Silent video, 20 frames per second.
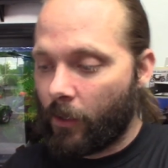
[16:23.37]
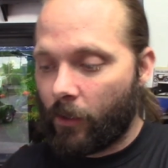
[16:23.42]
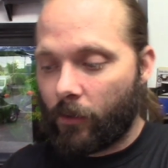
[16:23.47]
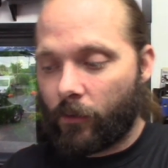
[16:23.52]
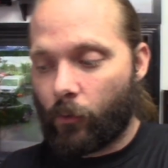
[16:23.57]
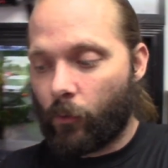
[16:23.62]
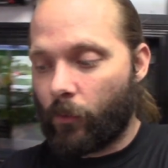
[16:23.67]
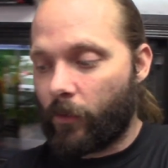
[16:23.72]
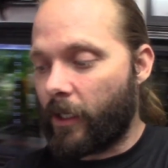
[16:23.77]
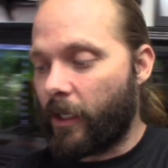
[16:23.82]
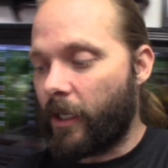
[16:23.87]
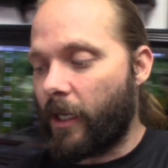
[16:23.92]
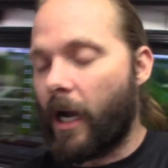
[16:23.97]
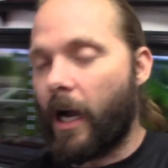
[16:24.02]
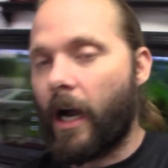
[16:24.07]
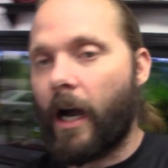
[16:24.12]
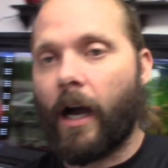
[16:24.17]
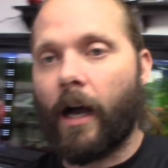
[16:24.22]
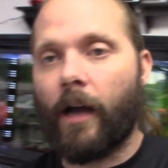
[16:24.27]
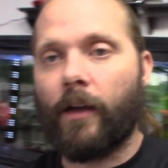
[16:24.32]
do the
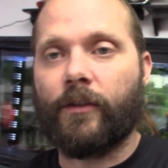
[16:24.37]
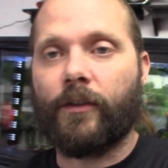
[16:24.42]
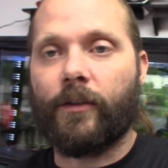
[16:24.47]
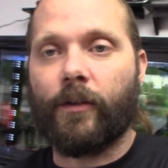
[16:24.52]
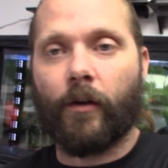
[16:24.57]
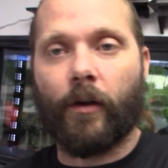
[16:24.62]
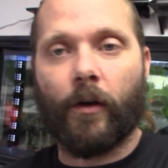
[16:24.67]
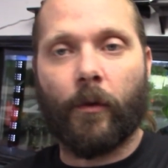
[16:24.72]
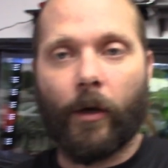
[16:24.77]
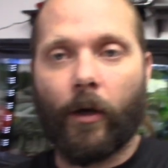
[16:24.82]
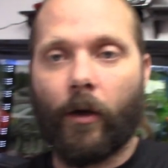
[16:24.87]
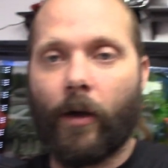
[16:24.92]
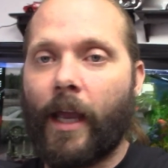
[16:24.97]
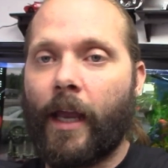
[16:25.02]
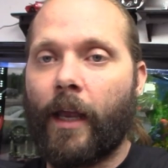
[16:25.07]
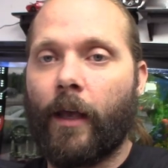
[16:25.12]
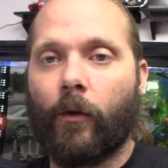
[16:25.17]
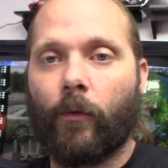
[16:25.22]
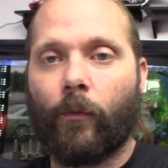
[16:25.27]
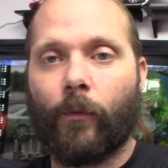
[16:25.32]
uh, steering wheel
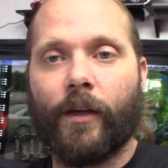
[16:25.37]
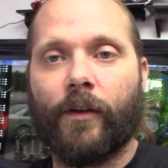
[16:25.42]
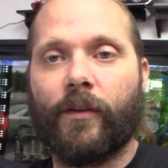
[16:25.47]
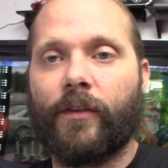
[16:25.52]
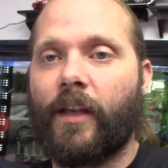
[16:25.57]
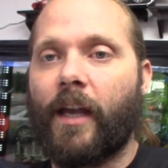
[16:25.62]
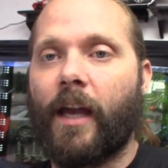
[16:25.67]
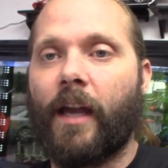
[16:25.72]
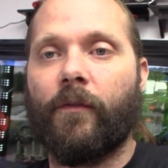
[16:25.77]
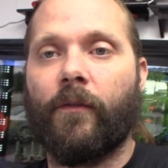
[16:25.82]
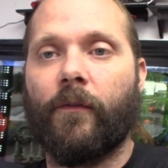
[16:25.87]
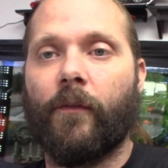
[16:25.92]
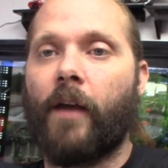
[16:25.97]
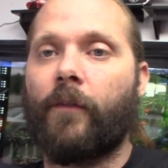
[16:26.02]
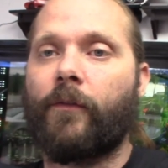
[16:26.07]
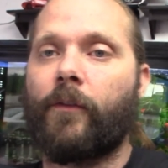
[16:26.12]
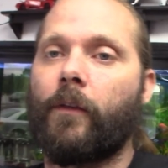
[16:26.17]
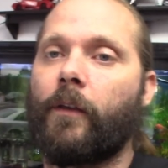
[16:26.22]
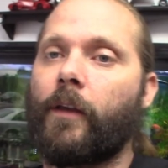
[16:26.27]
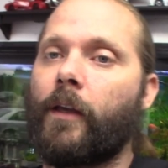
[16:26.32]
angle reset
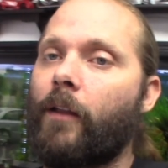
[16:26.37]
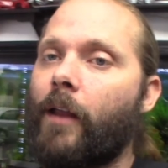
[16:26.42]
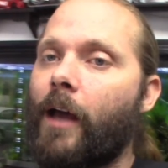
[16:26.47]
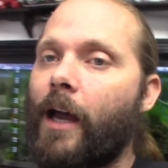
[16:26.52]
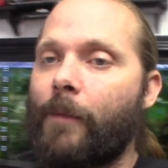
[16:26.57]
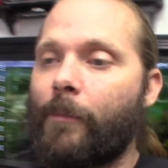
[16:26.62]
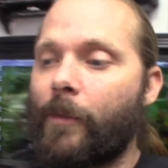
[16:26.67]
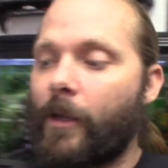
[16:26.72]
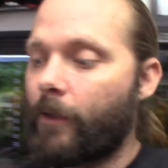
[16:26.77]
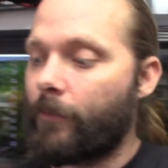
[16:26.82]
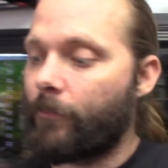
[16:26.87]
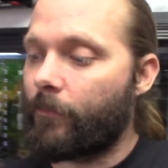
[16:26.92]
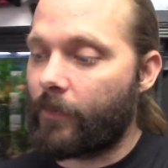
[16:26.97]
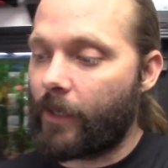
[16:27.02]
after the alignment.